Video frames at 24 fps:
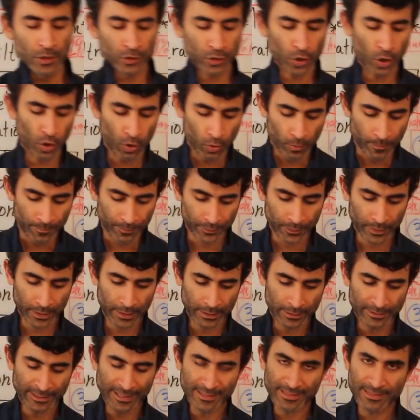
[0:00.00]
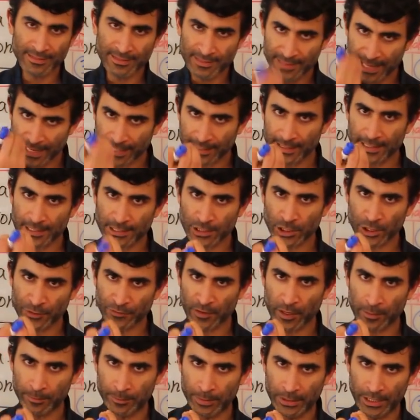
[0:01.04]
So the thickness
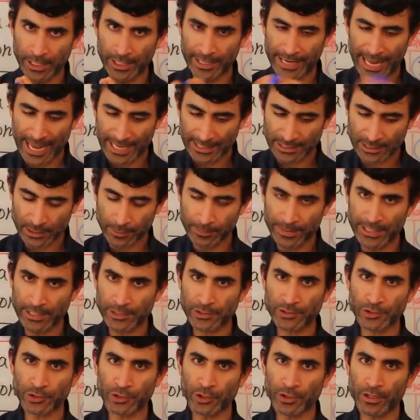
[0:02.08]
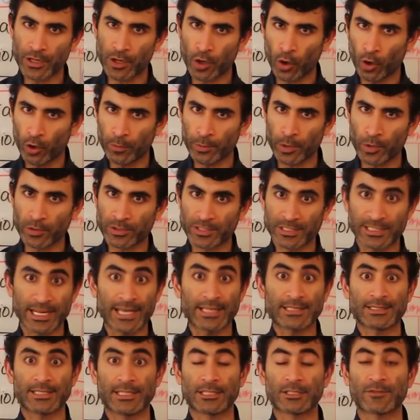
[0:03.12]
of our blood has to be a certain
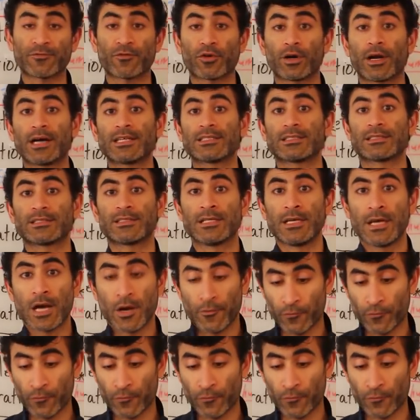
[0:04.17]
homeostasis for us,